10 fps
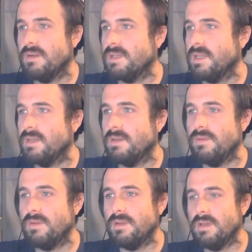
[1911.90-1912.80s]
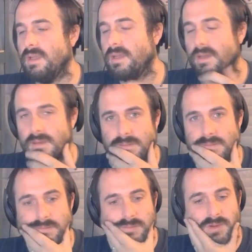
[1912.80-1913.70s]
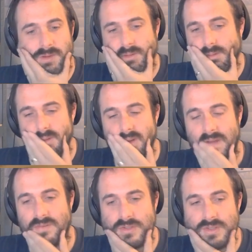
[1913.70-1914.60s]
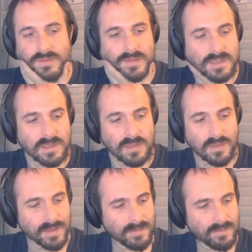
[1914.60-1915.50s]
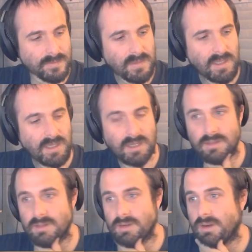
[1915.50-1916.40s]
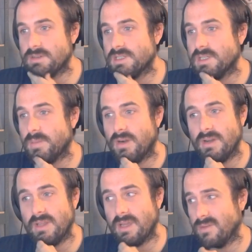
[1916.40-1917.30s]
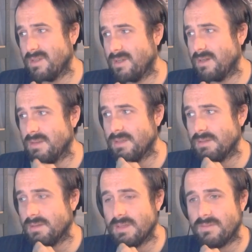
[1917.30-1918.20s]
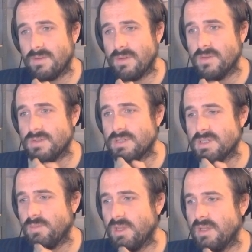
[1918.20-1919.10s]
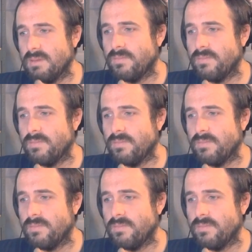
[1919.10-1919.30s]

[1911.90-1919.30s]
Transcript: to getting a graphical interface going. There are some already out there that different users have made.